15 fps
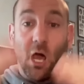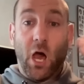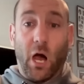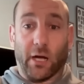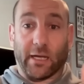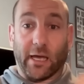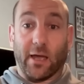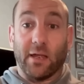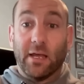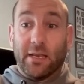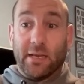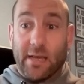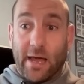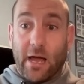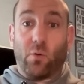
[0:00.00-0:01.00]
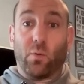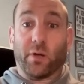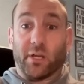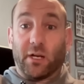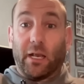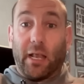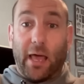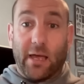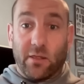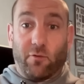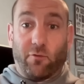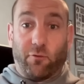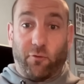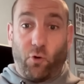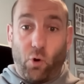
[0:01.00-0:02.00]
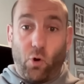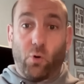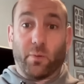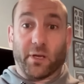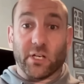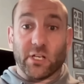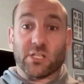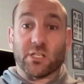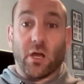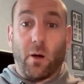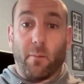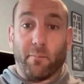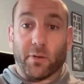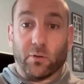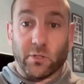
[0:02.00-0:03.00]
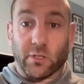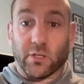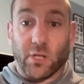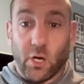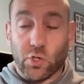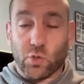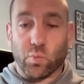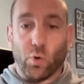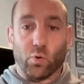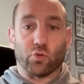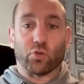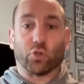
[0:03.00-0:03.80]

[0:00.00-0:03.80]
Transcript: Okay, now we're going to lay the floor and we're going to start building those walls.